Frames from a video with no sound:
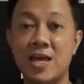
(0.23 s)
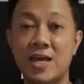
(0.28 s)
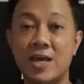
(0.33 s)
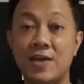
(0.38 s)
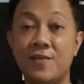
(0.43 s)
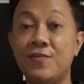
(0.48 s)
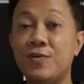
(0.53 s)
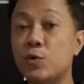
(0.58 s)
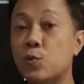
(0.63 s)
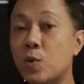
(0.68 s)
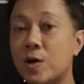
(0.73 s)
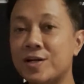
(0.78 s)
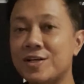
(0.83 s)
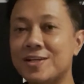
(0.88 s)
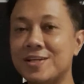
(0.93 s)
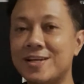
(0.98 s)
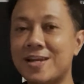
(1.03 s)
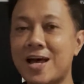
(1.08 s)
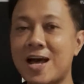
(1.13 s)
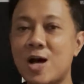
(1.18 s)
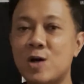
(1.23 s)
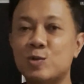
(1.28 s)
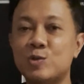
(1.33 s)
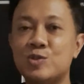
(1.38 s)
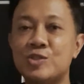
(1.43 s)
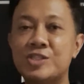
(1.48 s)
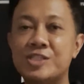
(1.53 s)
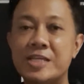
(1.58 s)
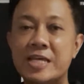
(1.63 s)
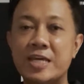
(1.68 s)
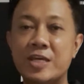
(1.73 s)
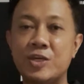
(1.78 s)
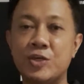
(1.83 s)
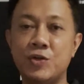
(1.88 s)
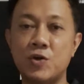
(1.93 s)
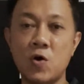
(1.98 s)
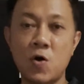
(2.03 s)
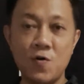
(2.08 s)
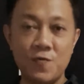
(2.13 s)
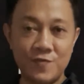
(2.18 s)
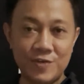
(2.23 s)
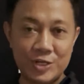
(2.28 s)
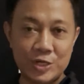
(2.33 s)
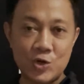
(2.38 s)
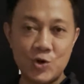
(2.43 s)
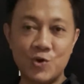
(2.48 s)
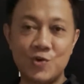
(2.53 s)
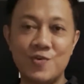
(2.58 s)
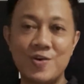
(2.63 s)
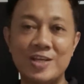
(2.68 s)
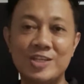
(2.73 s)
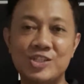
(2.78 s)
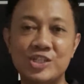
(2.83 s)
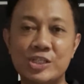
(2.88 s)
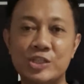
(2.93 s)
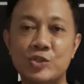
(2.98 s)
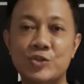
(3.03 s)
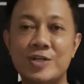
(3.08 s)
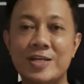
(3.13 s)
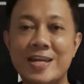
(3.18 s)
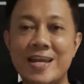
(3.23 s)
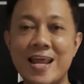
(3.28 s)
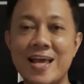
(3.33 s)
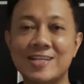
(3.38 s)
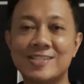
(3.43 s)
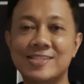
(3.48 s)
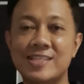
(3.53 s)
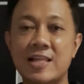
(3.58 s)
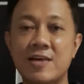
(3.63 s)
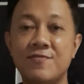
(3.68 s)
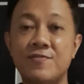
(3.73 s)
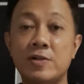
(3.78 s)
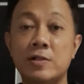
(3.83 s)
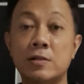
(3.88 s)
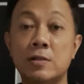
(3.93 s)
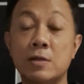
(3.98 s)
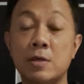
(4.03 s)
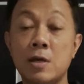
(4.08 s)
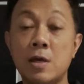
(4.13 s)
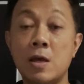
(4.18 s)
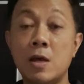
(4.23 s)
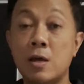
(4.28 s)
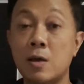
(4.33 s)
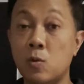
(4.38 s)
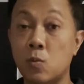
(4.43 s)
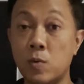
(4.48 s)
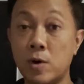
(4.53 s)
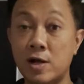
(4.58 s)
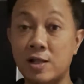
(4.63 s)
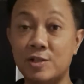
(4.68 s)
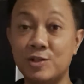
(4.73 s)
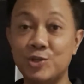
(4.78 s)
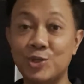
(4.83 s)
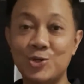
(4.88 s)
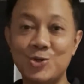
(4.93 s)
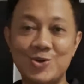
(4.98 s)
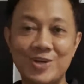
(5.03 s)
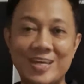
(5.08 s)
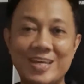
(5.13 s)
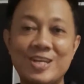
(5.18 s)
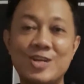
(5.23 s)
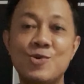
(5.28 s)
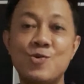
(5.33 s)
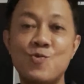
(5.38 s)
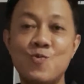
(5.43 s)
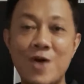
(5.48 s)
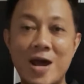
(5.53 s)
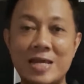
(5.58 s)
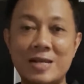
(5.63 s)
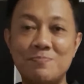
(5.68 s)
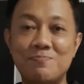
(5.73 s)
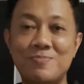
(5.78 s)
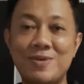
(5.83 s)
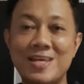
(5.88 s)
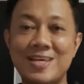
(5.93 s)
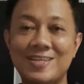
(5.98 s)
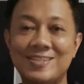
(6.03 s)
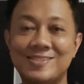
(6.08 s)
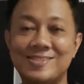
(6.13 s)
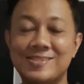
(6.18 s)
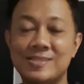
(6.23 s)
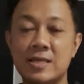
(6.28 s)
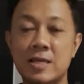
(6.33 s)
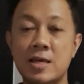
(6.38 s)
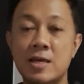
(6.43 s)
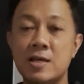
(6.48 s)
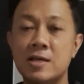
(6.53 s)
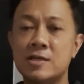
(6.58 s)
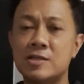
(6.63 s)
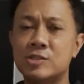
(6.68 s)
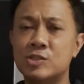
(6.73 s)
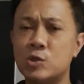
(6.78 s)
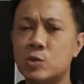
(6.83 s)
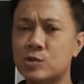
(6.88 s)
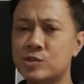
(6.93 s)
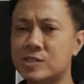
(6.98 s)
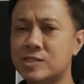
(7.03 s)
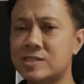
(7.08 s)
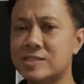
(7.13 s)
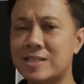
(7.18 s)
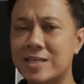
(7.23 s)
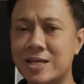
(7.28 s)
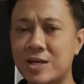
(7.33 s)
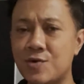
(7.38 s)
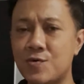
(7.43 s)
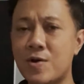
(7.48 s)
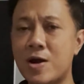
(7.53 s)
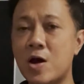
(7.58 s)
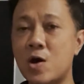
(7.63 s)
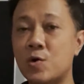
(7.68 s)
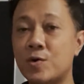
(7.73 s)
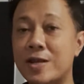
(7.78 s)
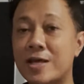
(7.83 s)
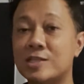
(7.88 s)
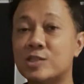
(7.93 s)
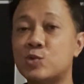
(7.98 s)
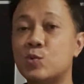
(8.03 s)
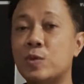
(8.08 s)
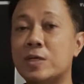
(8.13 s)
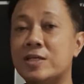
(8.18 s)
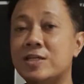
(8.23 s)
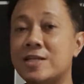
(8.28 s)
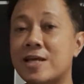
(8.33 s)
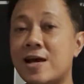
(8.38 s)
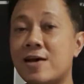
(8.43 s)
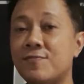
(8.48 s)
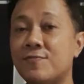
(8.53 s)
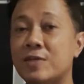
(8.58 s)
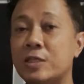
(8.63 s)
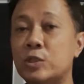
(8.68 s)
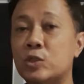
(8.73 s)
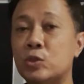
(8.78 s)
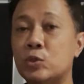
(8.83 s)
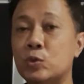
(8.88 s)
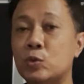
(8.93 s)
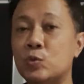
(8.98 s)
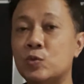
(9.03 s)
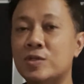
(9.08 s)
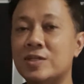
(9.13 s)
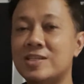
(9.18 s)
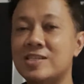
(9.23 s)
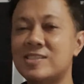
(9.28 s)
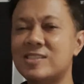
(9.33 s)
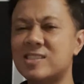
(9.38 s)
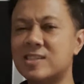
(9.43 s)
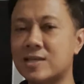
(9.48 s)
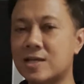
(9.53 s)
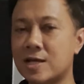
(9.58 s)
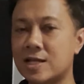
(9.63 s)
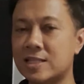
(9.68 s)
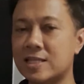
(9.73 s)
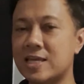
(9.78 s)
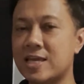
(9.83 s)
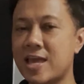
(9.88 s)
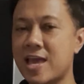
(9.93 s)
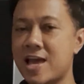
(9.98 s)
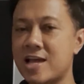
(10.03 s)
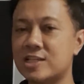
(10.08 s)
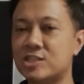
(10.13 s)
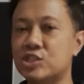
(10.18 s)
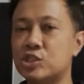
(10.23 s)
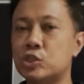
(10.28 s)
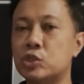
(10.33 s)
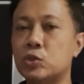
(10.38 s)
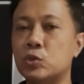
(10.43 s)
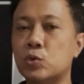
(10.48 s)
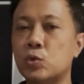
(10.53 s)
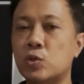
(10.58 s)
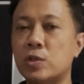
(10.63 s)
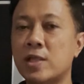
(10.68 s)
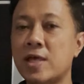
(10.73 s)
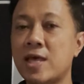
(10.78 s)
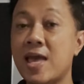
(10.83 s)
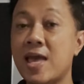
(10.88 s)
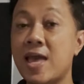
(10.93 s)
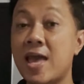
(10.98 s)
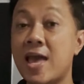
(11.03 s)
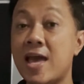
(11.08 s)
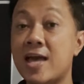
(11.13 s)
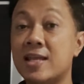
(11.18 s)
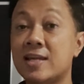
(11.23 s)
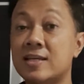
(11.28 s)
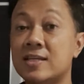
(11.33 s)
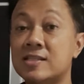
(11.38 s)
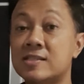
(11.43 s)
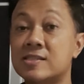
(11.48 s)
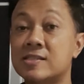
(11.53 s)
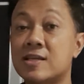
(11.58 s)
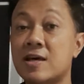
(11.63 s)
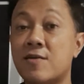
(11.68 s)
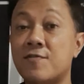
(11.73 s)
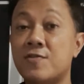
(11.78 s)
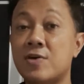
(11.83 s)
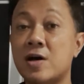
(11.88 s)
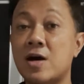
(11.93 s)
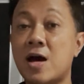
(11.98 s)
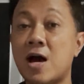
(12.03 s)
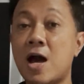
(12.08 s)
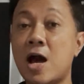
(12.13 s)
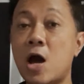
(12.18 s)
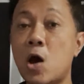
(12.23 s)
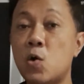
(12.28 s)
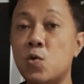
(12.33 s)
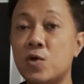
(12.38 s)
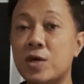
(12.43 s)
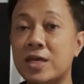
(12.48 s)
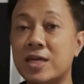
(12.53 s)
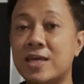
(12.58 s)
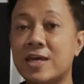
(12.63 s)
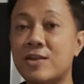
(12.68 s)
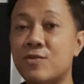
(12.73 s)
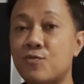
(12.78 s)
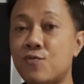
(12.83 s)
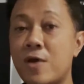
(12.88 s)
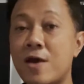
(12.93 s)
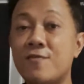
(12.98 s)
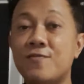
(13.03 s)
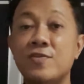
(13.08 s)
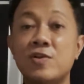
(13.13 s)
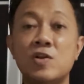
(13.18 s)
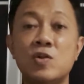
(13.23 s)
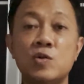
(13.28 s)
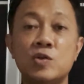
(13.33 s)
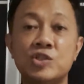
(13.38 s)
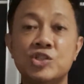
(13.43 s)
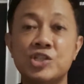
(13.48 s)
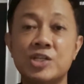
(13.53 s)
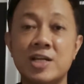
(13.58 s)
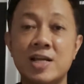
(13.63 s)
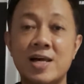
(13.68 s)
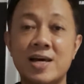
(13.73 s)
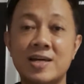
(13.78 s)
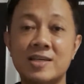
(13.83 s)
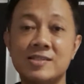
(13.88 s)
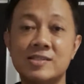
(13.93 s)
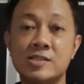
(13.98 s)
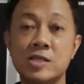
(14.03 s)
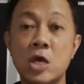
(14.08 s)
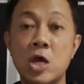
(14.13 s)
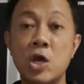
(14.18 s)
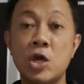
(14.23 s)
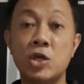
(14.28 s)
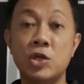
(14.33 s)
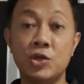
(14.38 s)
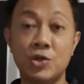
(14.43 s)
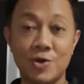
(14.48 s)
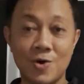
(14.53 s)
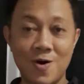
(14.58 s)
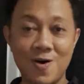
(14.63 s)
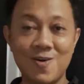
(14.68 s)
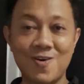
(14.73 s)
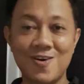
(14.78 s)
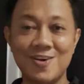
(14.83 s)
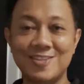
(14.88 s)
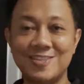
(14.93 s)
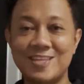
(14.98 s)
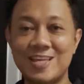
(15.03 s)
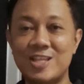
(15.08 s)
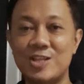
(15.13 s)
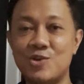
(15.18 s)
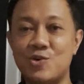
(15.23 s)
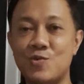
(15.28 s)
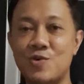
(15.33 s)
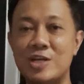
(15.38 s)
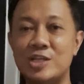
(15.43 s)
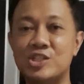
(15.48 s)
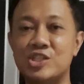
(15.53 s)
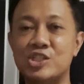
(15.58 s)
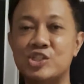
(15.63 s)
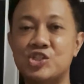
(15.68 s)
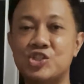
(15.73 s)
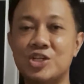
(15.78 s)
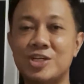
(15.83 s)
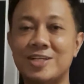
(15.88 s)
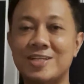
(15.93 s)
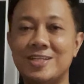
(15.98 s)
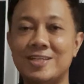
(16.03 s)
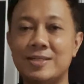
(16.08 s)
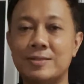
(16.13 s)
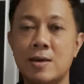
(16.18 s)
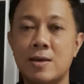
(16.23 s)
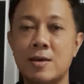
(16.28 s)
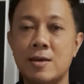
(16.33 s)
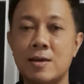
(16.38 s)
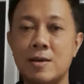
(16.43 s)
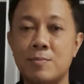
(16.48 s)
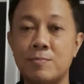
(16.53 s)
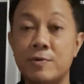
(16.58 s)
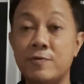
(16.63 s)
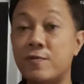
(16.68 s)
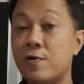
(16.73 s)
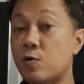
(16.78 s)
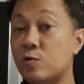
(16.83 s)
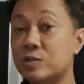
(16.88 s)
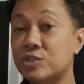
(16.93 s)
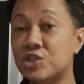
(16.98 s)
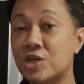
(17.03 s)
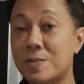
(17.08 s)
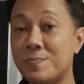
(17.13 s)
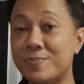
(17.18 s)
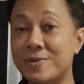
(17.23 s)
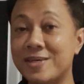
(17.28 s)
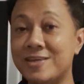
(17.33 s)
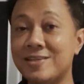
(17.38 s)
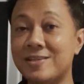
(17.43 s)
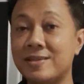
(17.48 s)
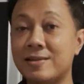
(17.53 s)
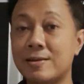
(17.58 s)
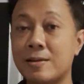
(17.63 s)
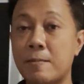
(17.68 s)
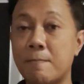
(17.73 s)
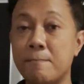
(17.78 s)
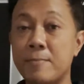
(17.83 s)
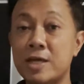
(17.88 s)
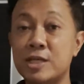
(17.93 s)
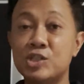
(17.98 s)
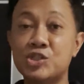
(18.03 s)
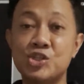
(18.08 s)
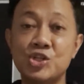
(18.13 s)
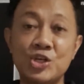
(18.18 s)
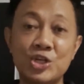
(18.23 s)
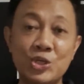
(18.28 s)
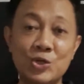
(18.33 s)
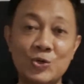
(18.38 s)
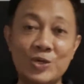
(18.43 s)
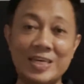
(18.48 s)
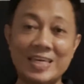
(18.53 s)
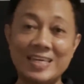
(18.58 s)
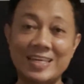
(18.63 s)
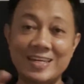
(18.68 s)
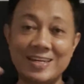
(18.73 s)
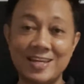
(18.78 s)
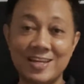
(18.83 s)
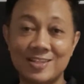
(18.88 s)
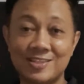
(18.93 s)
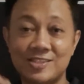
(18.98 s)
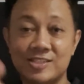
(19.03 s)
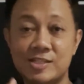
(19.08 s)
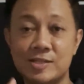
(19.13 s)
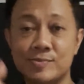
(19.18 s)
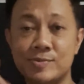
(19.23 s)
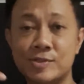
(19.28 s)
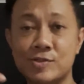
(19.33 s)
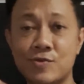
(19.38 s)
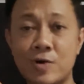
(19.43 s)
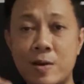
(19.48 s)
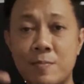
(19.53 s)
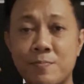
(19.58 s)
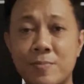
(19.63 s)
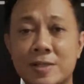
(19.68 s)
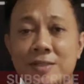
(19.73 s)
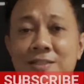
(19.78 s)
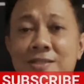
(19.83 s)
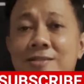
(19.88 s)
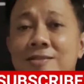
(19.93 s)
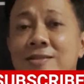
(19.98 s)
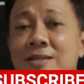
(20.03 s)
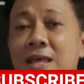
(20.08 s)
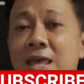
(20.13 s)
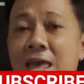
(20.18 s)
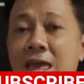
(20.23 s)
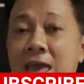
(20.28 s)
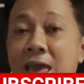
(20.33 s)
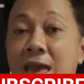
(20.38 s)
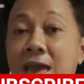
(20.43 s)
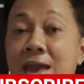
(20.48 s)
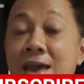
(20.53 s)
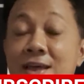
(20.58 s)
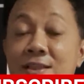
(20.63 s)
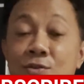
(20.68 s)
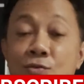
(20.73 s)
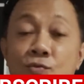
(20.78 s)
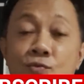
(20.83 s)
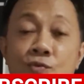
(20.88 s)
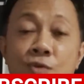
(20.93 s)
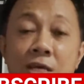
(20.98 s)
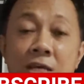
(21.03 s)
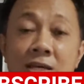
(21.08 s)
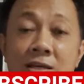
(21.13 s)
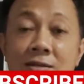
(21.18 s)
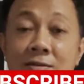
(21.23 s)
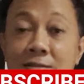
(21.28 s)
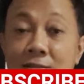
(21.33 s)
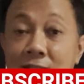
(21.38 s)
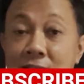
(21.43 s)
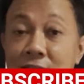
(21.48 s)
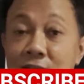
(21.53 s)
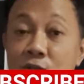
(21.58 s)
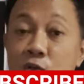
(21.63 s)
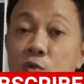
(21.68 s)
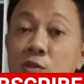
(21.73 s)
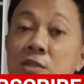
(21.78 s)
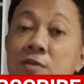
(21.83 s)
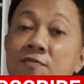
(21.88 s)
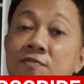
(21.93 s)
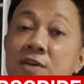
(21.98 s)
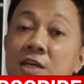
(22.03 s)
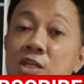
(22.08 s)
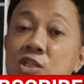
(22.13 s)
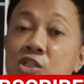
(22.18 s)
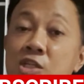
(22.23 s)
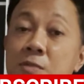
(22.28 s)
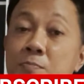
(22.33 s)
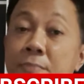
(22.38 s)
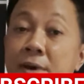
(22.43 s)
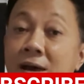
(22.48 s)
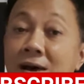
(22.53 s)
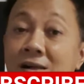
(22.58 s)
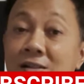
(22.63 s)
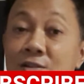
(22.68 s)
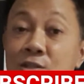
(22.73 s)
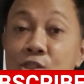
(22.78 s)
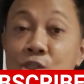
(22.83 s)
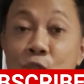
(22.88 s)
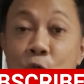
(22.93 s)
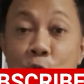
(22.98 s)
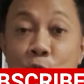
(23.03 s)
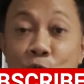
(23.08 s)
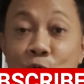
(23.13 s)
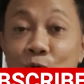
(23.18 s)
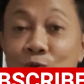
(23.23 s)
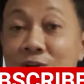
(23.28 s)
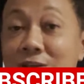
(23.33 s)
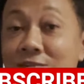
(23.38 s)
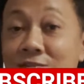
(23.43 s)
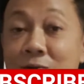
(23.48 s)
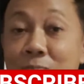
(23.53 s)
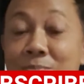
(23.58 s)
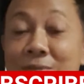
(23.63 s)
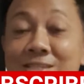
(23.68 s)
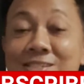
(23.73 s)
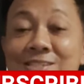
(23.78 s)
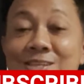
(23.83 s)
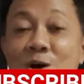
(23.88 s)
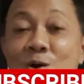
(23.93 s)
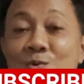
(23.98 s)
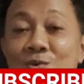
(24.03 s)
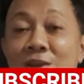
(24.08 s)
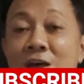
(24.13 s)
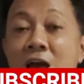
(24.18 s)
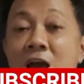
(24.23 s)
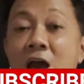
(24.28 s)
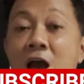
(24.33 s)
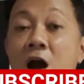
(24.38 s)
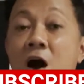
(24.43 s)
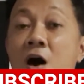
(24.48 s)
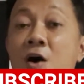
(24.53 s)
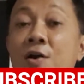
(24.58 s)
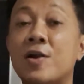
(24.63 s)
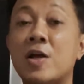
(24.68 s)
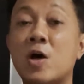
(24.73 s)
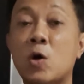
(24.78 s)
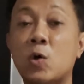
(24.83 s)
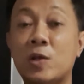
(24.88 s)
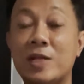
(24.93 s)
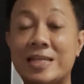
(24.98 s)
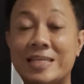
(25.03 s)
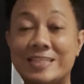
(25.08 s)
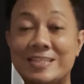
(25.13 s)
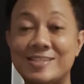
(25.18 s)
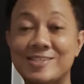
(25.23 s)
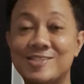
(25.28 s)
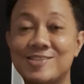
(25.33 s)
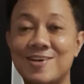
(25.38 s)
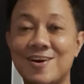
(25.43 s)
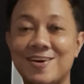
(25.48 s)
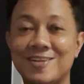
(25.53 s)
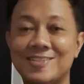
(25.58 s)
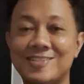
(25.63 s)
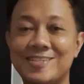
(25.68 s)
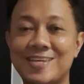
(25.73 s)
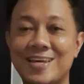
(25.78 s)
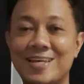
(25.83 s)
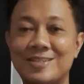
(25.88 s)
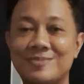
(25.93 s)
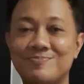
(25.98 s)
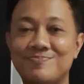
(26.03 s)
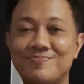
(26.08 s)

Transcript: If you wondered how to take your video creation to the next level, well, you're in the right place. So stick around as we dive into this cutting edge tool and discover how it can revolutionize your content creation journey. Before we jump in, make sure you hit that subscribe button and ring the notification bell so you never miss out on our latest content.